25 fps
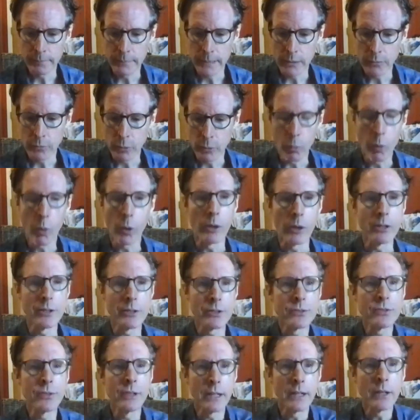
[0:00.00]

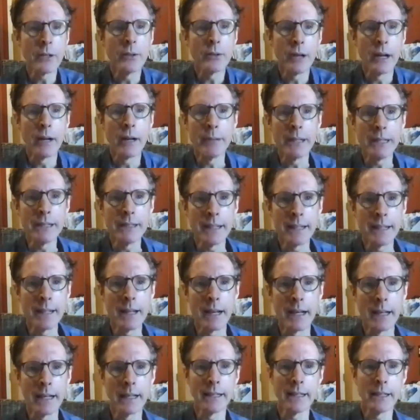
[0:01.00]
rewards, you know? I mean,
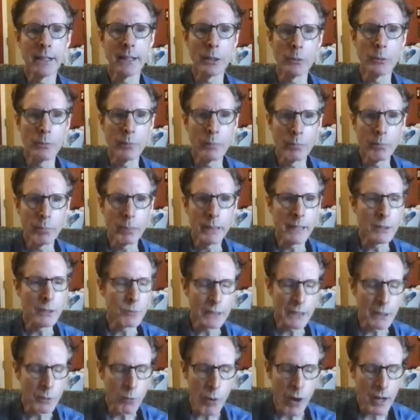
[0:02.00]
being
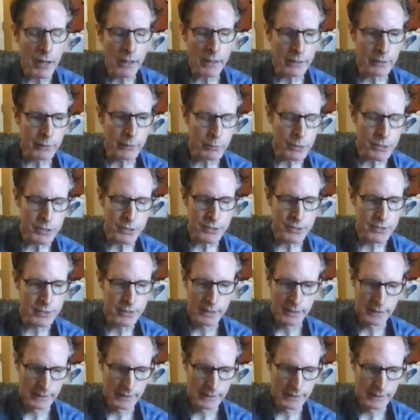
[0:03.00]
Willy Wonka was,